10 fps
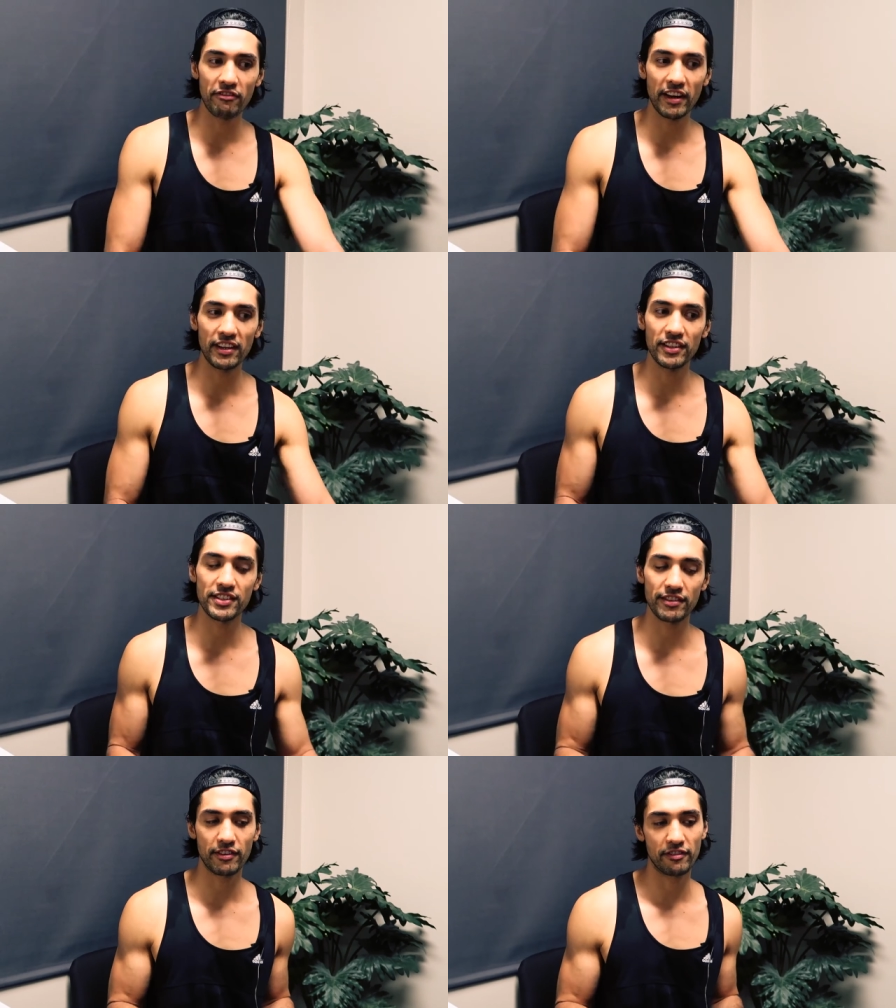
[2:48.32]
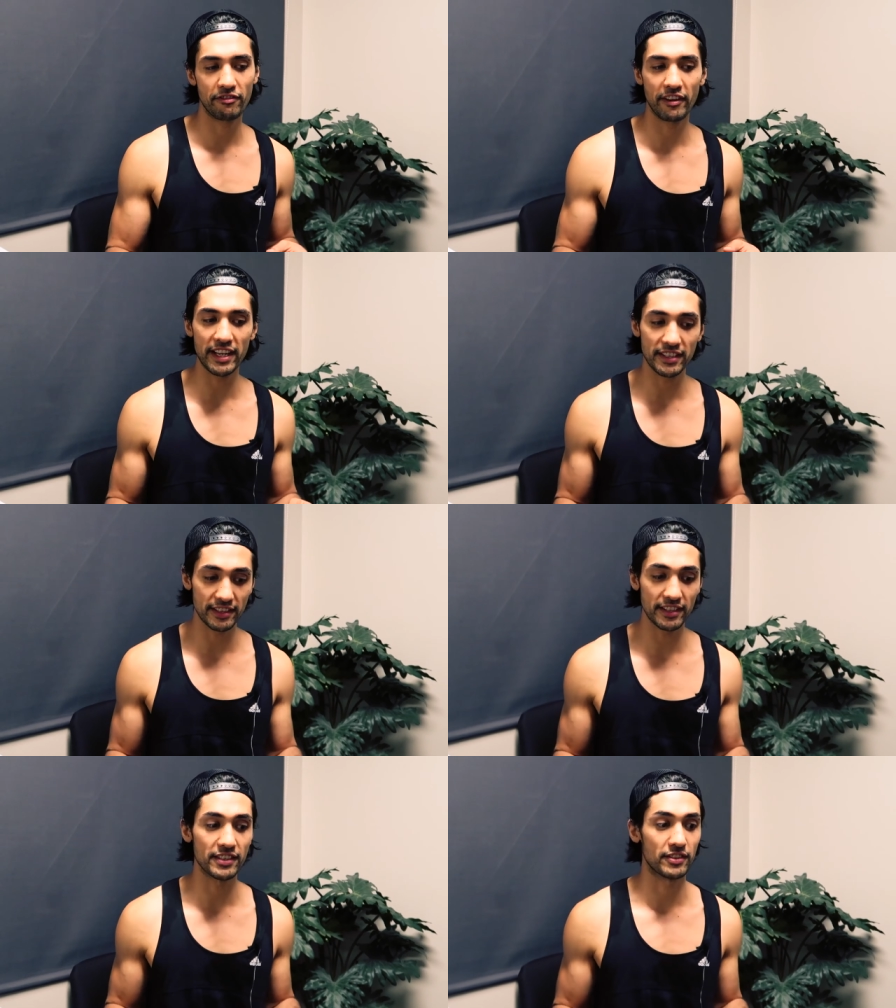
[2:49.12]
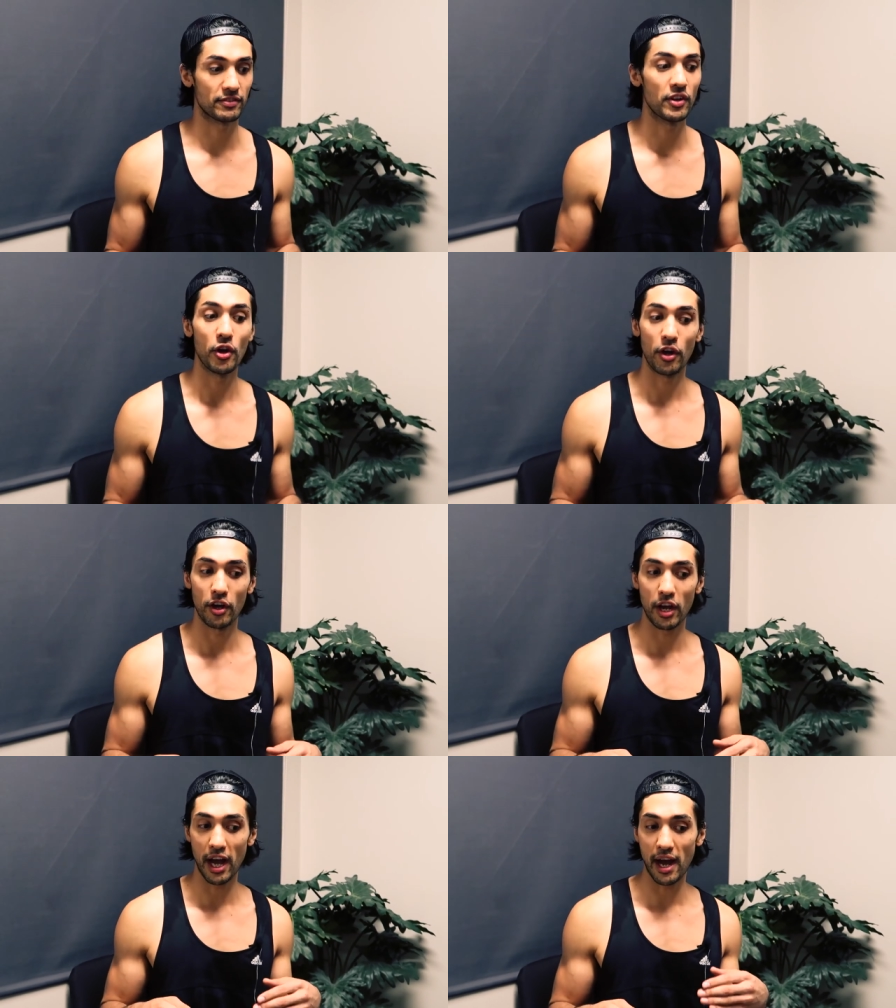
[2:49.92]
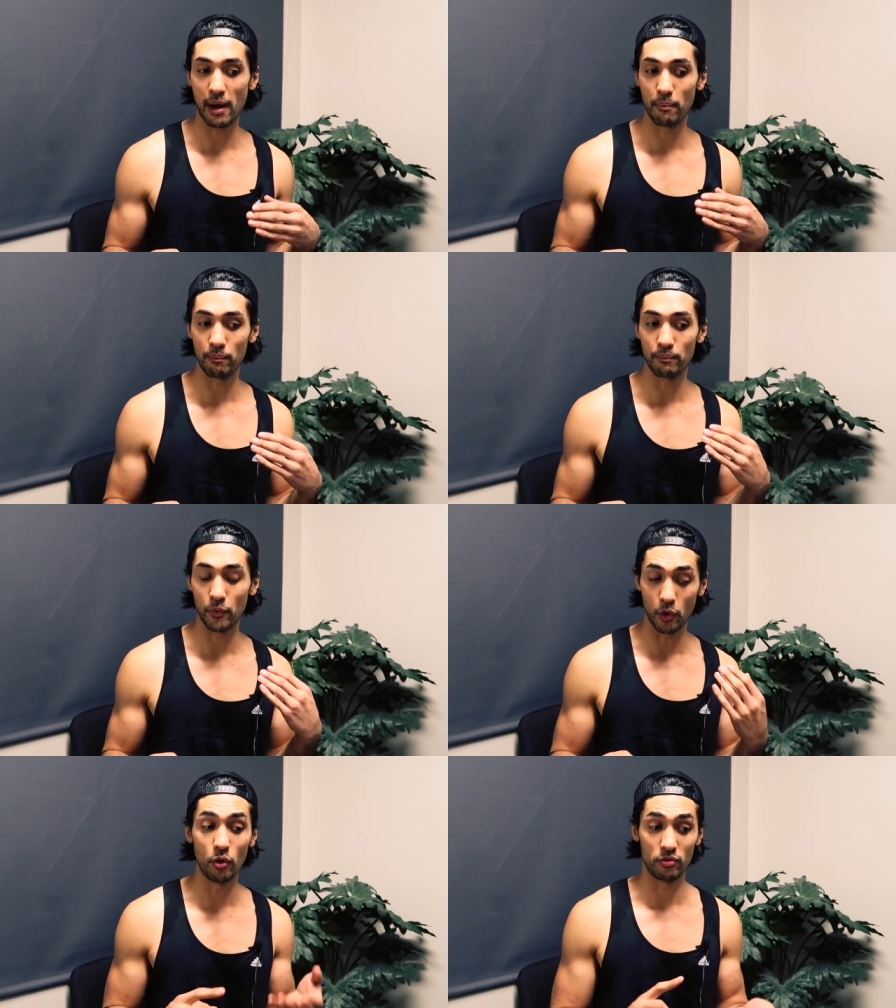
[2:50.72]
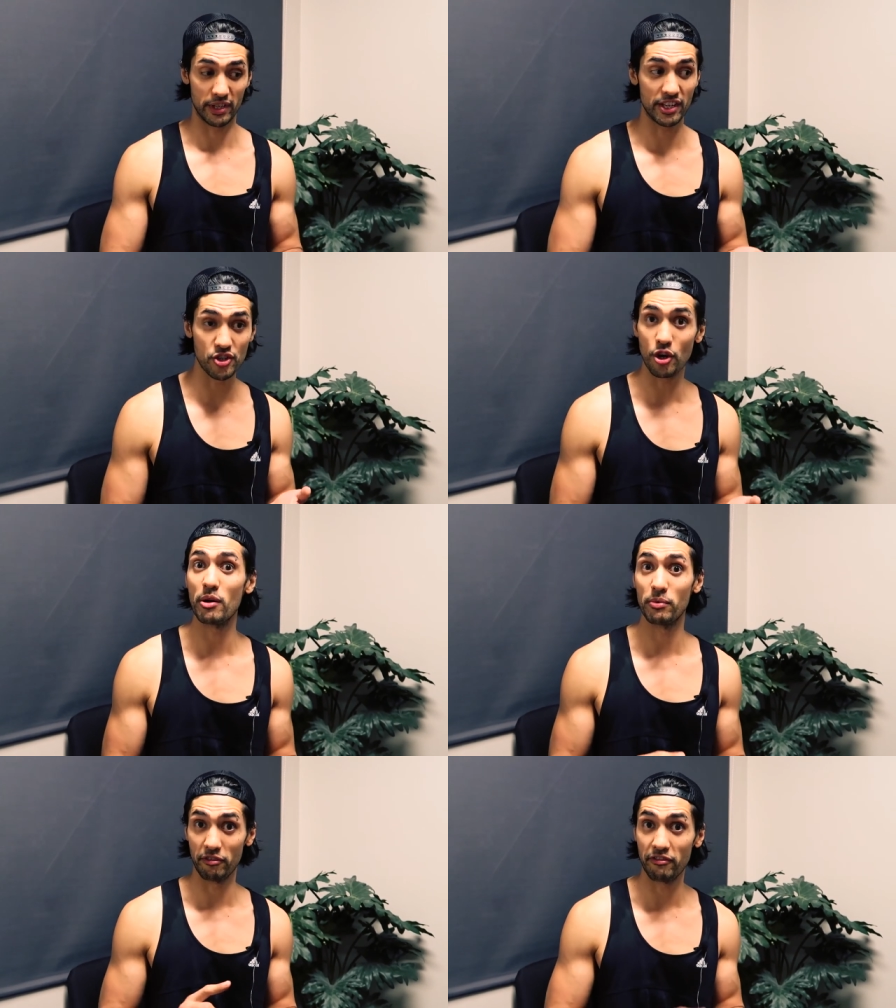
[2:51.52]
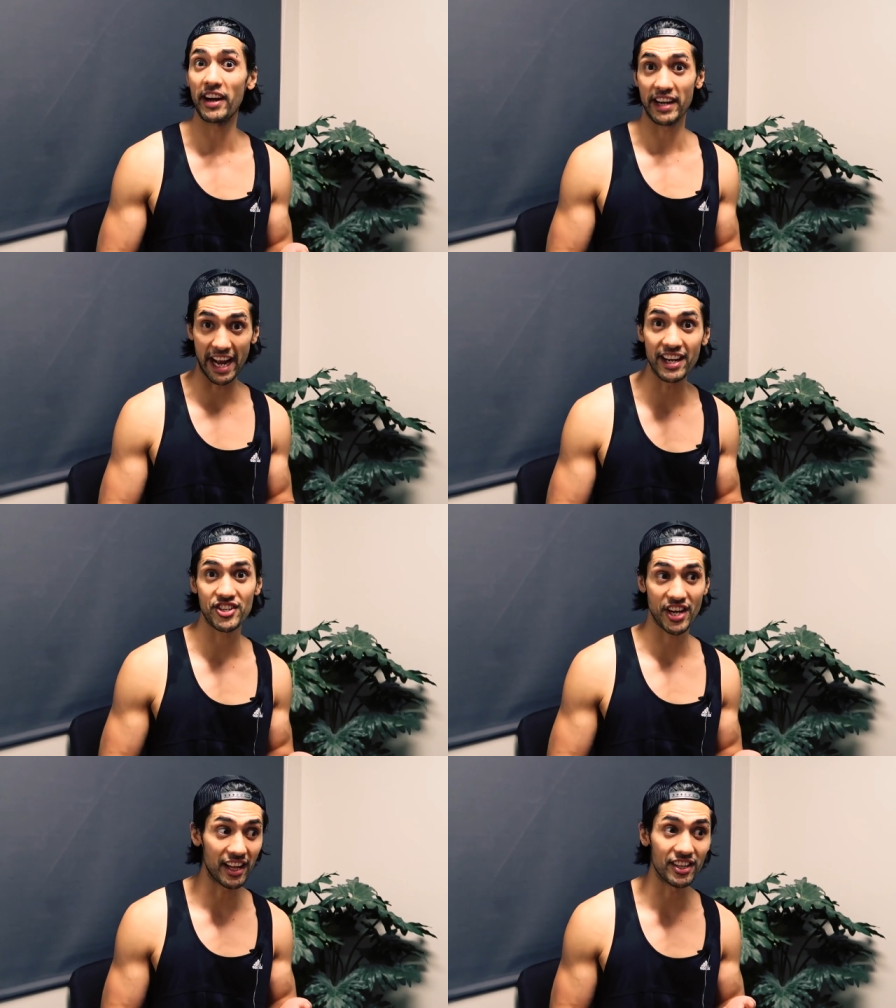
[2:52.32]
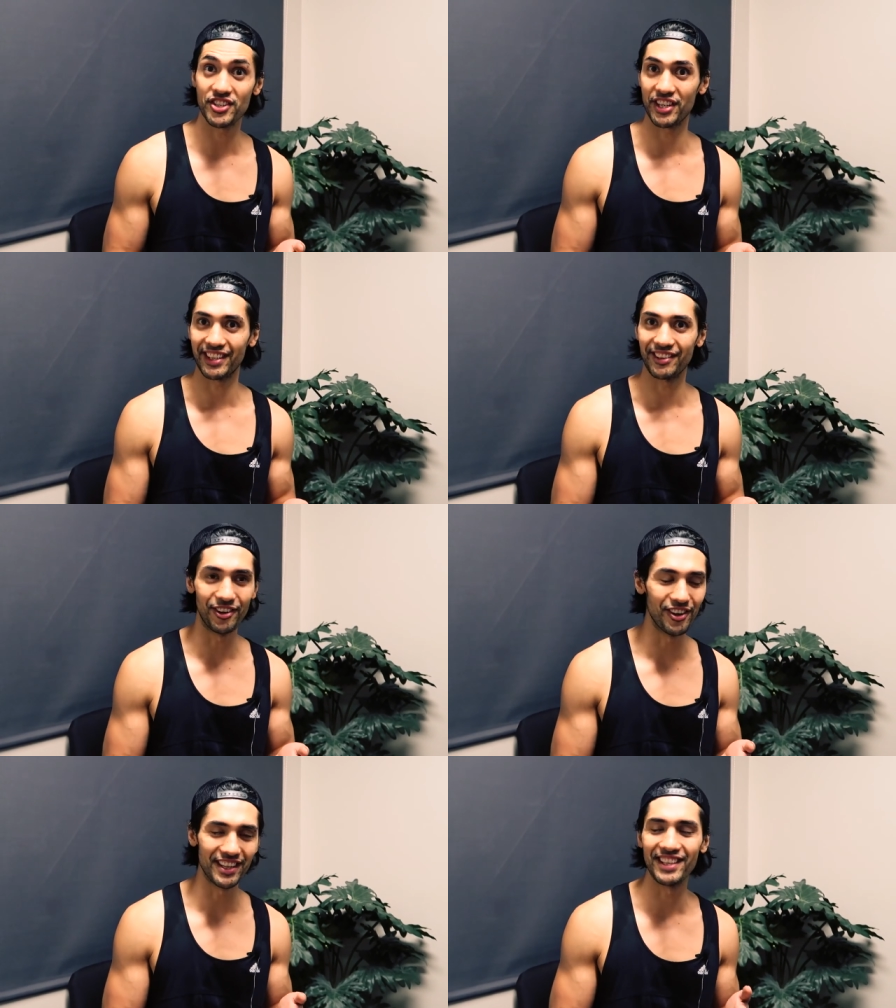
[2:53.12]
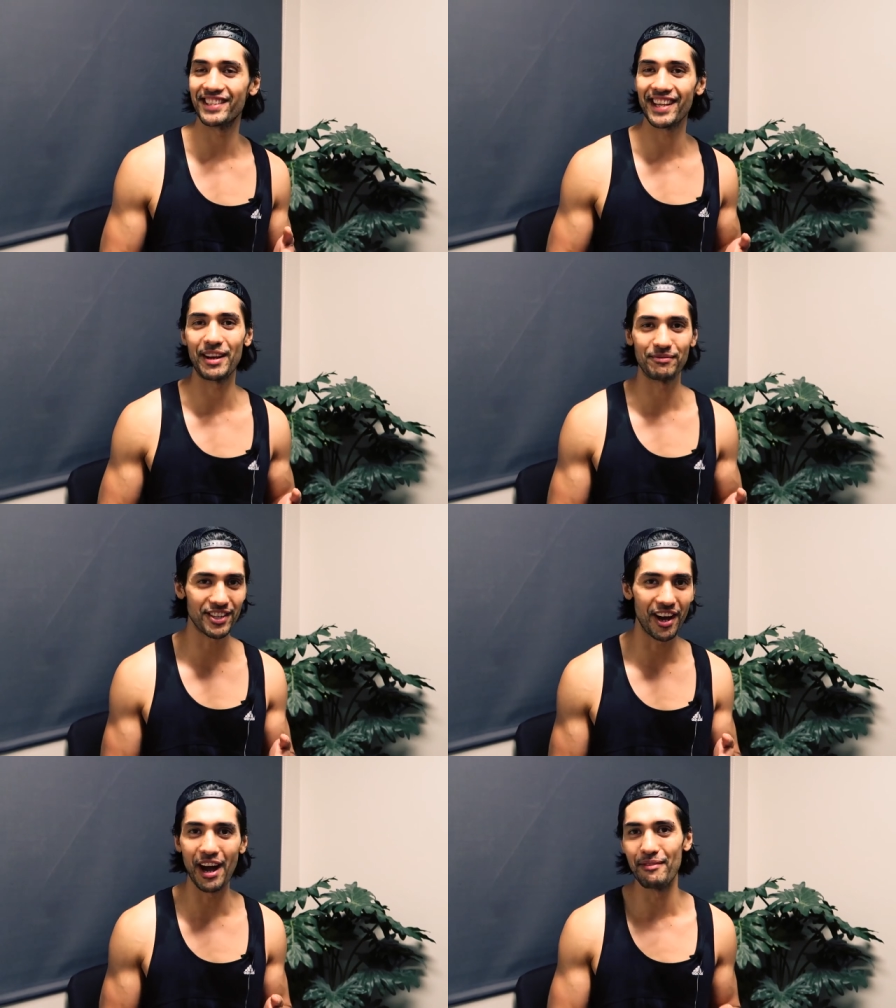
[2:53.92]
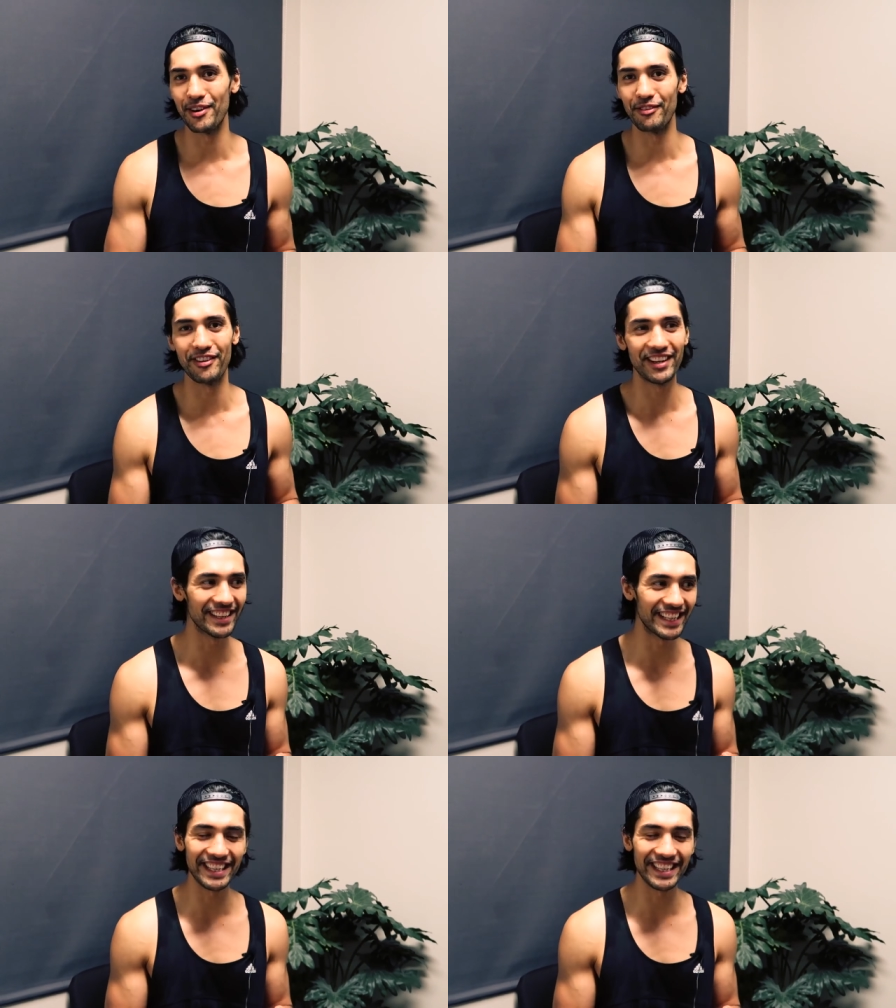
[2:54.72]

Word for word: found the different phases um, enjoyable, fun, and challenging all at the same time. It